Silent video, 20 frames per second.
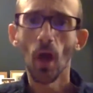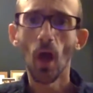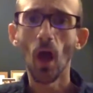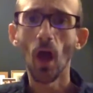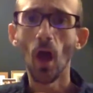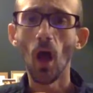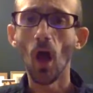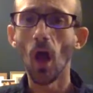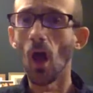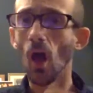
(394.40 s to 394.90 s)

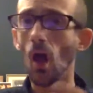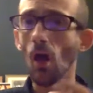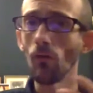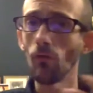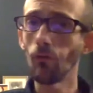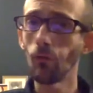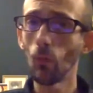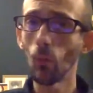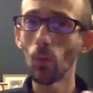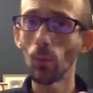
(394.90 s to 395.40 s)

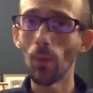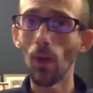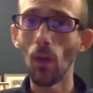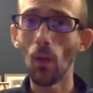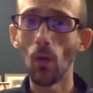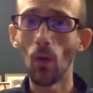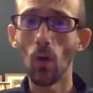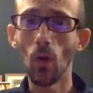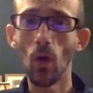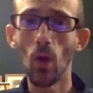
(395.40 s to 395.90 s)
I've thought
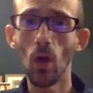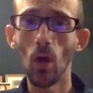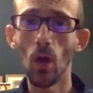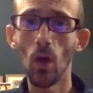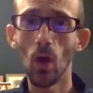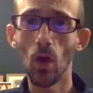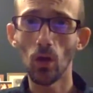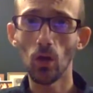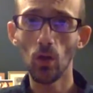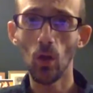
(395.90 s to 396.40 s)

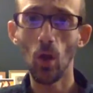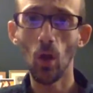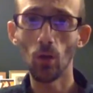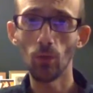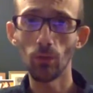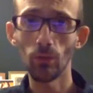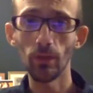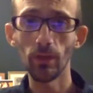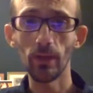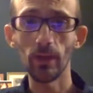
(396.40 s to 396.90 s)
about a
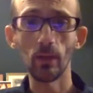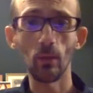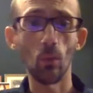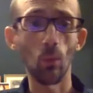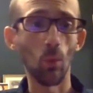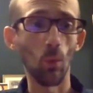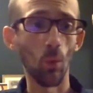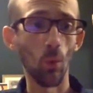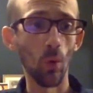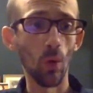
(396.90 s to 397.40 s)
card reading,
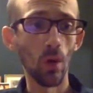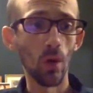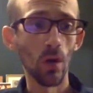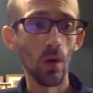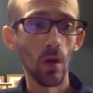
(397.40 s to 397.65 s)
or